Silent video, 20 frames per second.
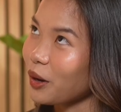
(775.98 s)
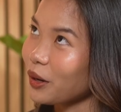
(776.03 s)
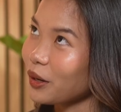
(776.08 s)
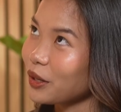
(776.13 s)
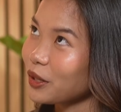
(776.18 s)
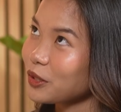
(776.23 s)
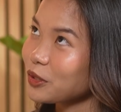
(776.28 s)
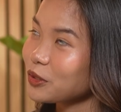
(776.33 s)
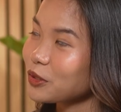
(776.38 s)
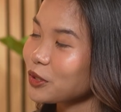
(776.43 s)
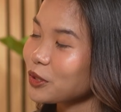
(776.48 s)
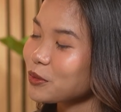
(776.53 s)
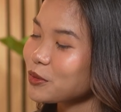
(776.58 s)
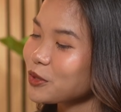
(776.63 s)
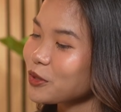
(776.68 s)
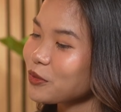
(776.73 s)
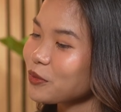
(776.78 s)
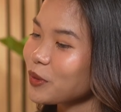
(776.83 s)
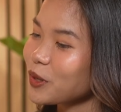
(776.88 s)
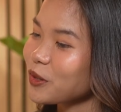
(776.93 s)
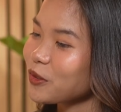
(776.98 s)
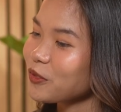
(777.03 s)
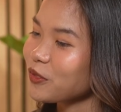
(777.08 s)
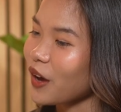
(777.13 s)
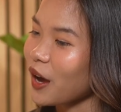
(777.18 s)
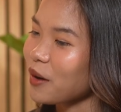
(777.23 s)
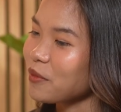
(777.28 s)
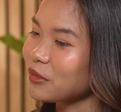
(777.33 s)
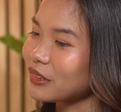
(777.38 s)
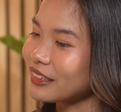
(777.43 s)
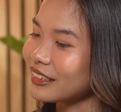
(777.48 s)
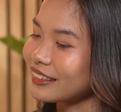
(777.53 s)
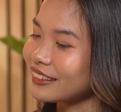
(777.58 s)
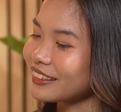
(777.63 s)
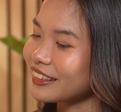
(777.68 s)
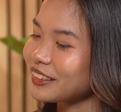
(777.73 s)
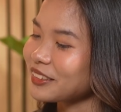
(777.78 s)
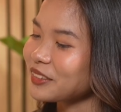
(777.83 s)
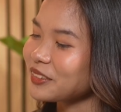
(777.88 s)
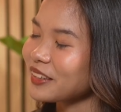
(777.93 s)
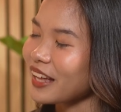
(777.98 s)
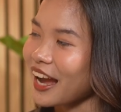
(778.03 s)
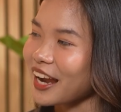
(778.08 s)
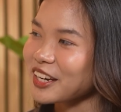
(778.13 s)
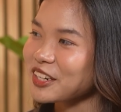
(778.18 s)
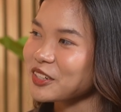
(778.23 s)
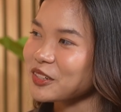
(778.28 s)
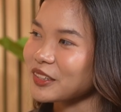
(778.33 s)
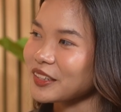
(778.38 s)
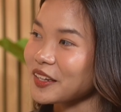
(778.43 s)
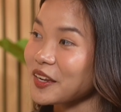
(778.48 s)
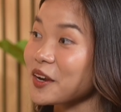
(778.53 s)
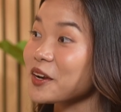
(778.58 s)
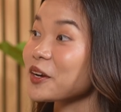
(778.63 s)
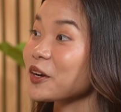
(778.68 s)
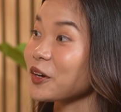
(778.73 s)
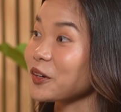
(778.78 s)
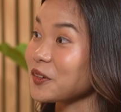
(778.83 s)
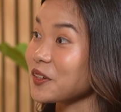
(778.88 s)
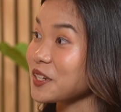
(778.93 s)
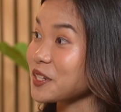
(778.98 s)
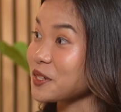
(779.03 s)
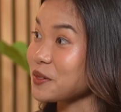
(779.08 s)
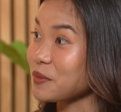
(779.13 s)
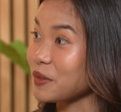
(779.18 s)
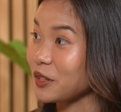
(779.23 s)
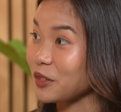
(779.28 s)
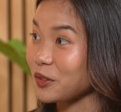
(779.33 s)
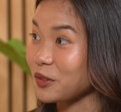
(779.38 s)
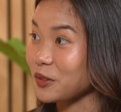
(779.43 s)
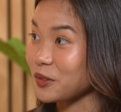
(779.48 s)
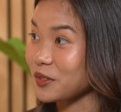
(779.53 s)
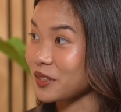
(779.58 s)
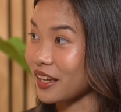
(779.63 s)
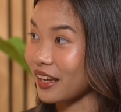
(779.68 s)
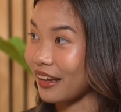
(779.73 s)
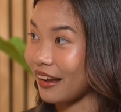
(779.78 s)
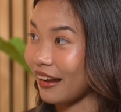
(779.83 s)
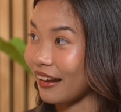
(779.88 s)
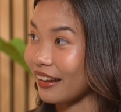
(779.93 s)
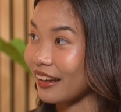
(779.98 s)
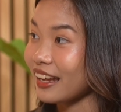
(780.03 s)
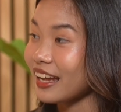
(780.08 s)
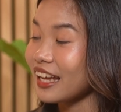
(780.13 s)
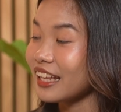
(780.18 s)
In terms of my family, they don't actually encourage me to use AI.